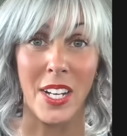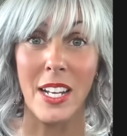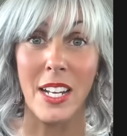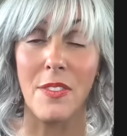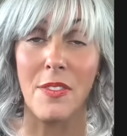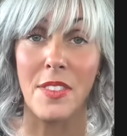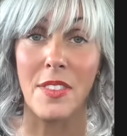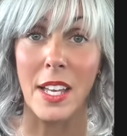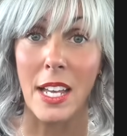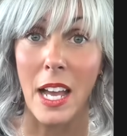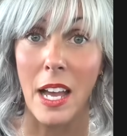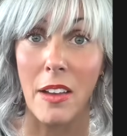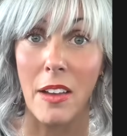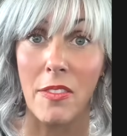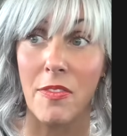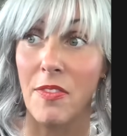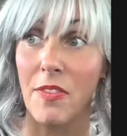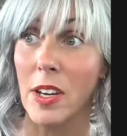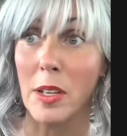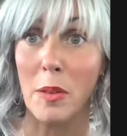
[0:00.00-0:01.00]
Forget if they
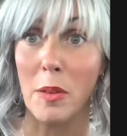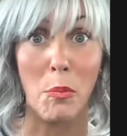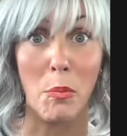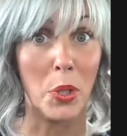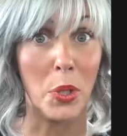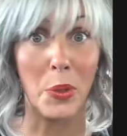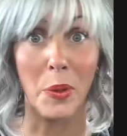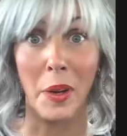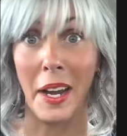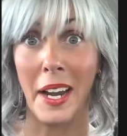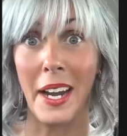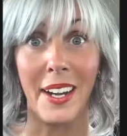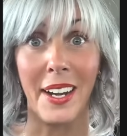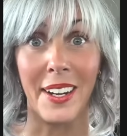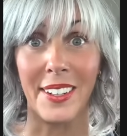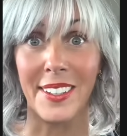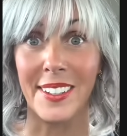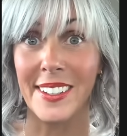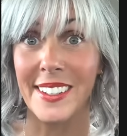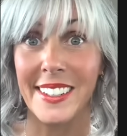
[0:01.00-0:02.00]
have fucking blue
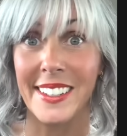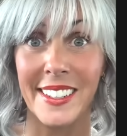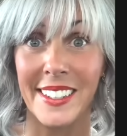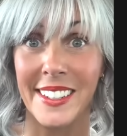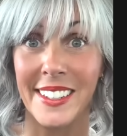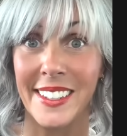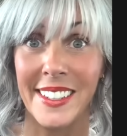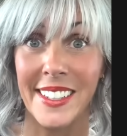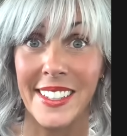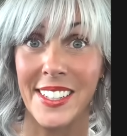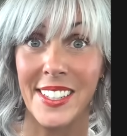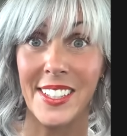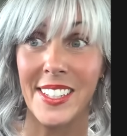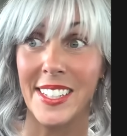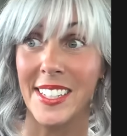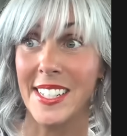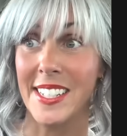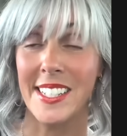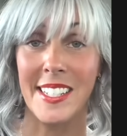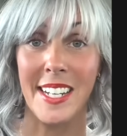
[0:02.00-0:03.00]
hair.
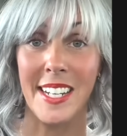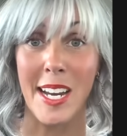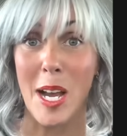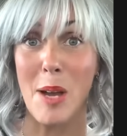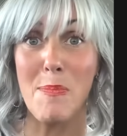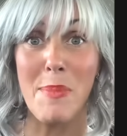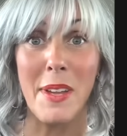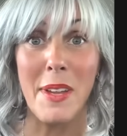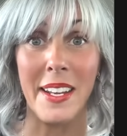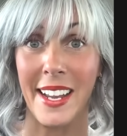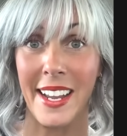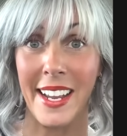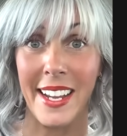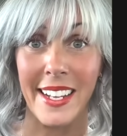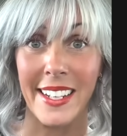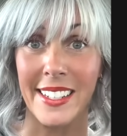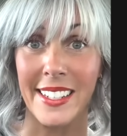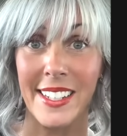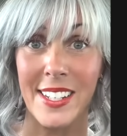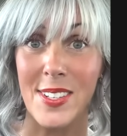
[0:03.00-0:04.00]
You're gonna stay up at
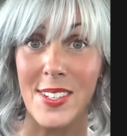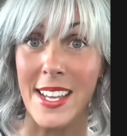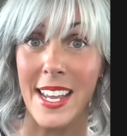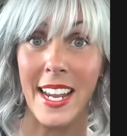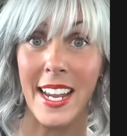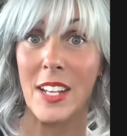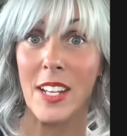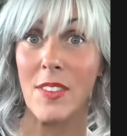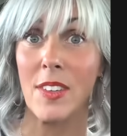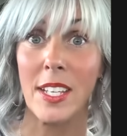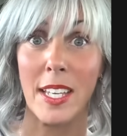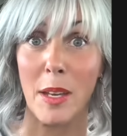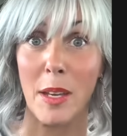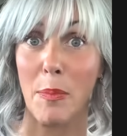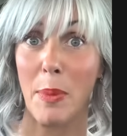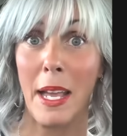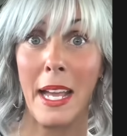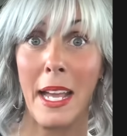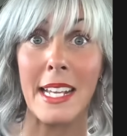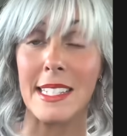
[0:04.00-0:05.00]
night. You can't
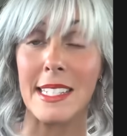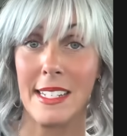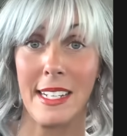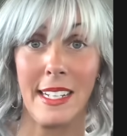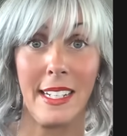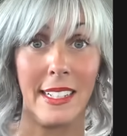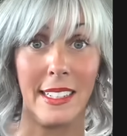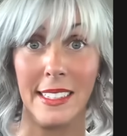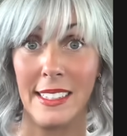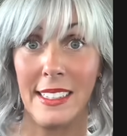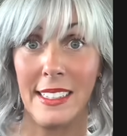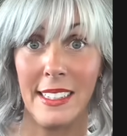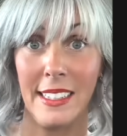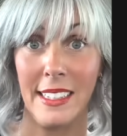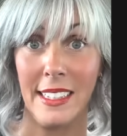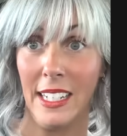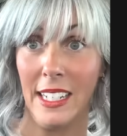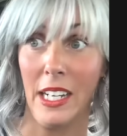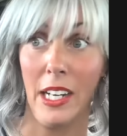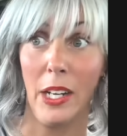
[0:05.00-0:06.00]
even get past it.
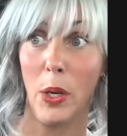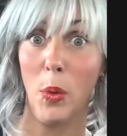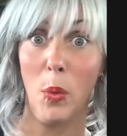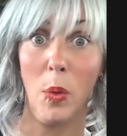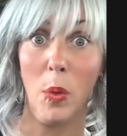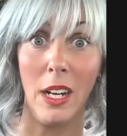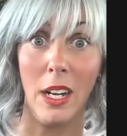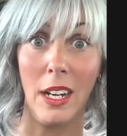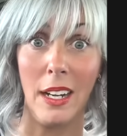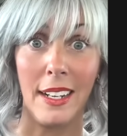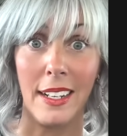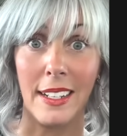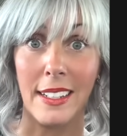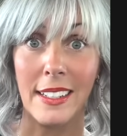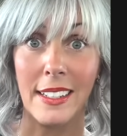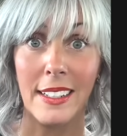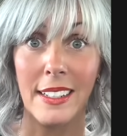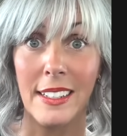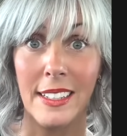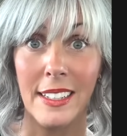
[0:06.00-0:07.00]
I don't know
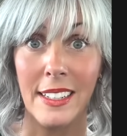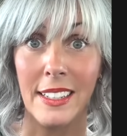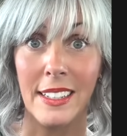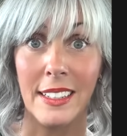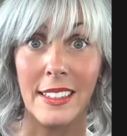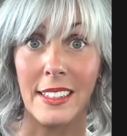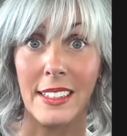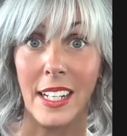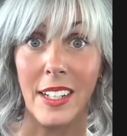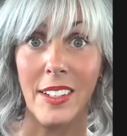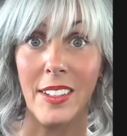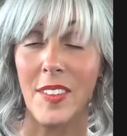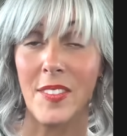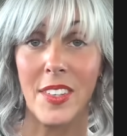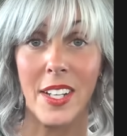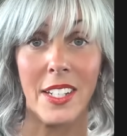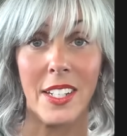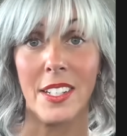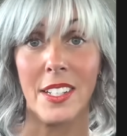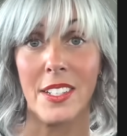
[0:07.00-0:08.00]
why. They
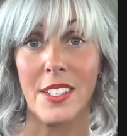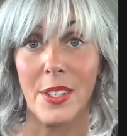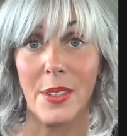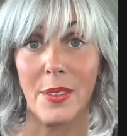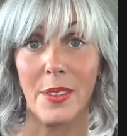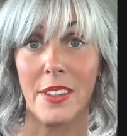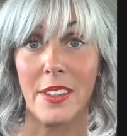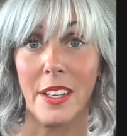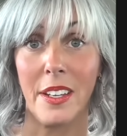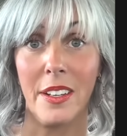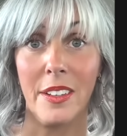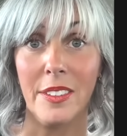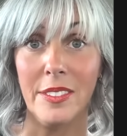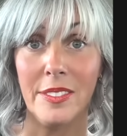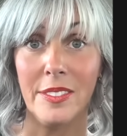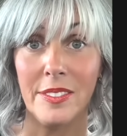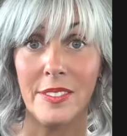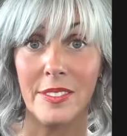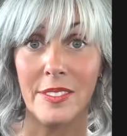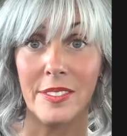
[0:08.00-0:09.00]
don't have nothing to do with
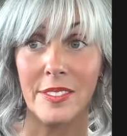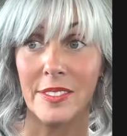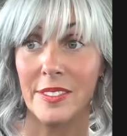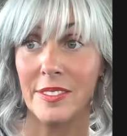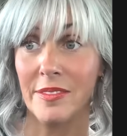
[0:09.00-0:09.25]
you.